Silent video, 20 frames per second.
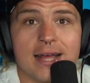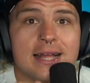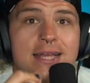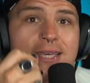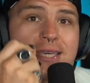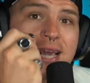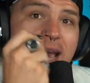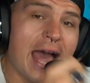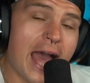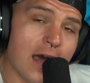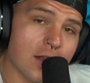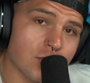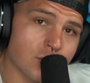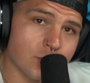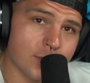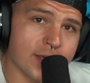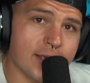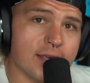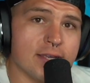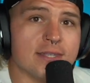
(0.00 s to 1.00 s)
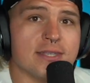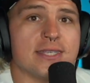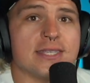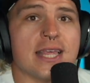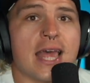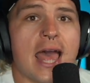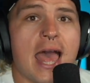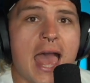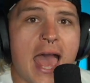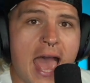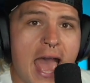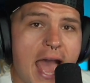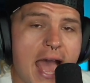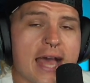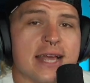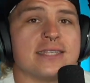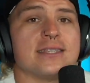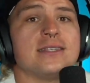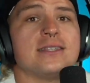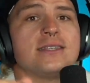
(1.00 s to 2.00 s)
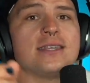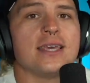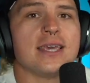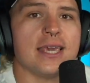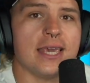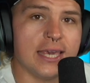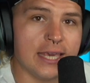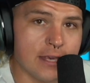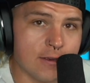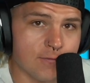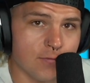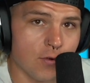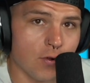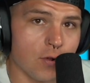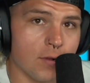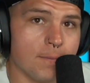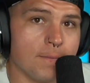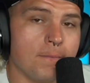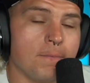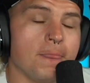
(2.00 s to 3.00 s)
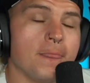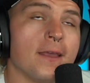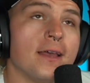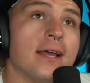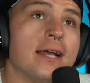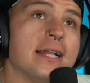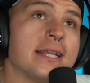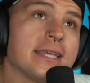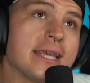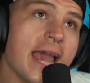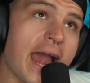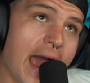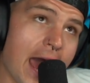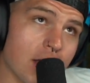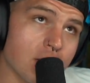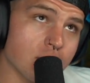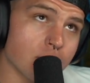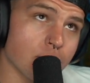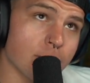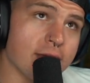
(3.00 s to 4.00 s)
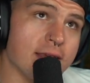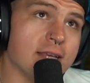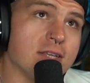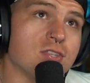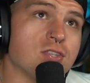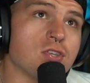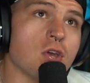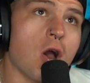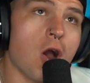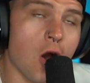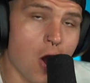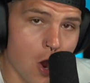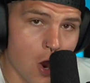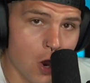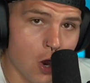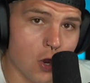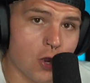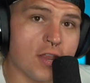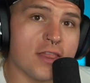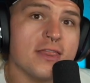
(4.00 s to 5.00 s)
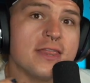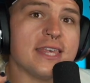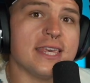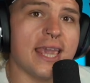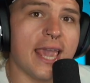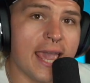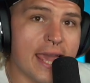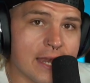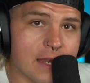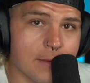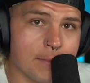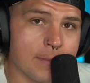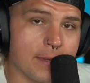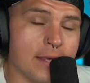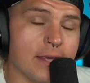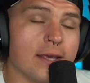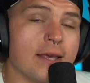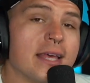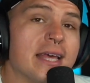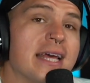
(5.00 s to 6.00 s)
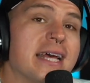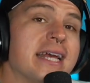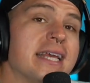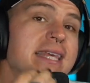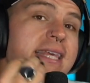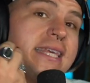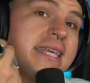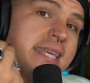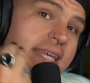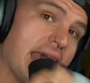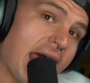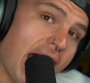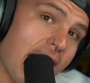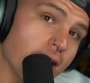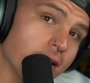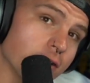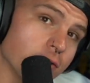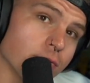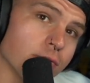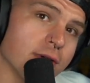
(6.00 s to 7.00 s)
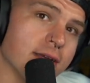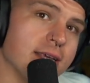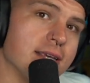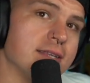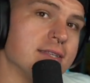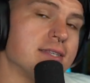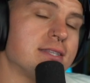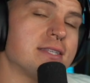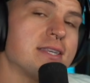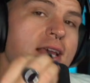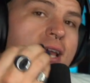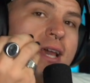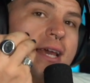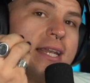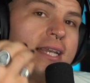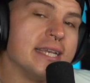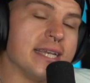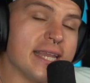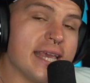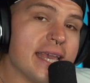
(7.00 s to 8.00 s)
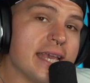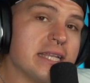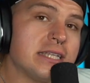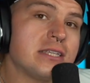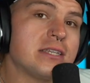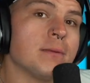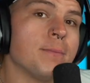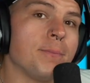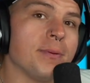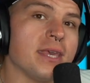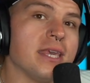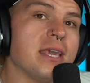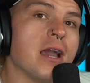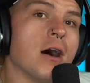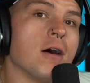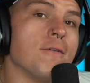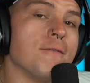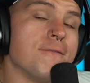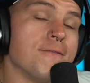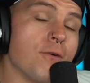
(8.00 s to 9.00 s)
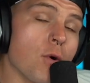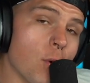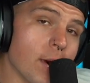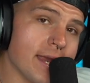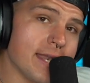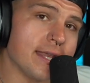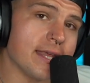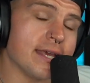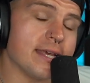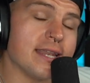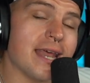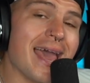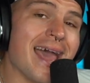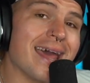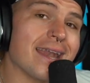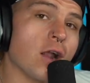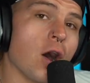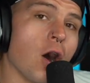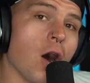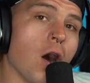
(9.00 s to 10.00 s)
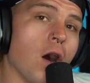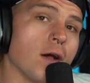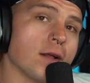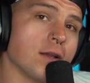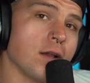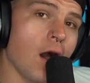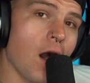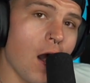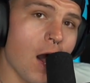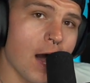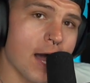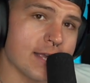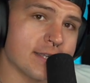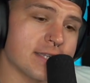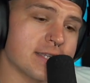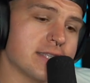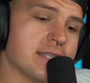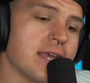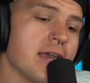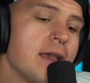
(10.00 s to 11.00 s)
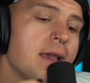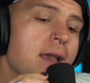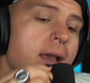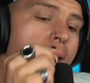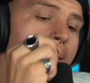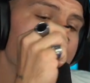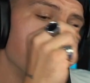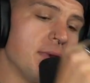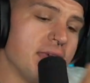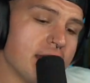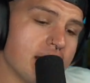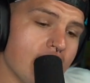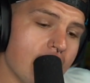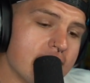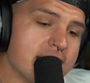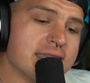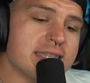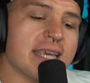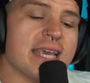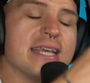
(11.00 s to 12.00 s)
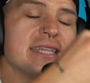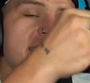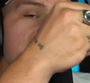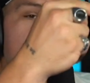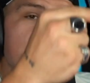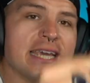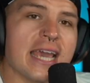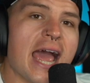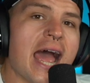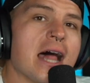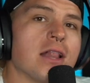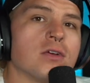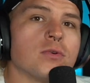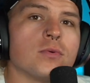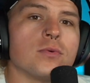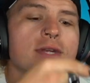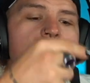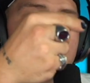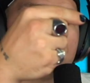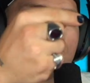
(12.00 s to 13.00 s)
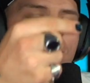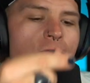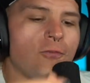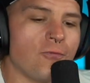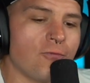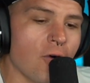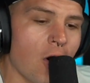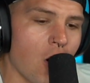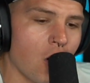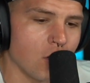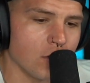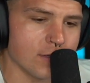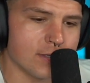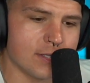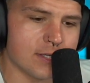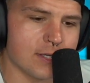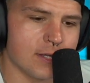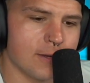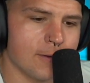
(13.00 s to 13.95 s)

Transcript: calories as evil. Calories are the enemy. Calories need to be avoided at all cost because it's calories' fault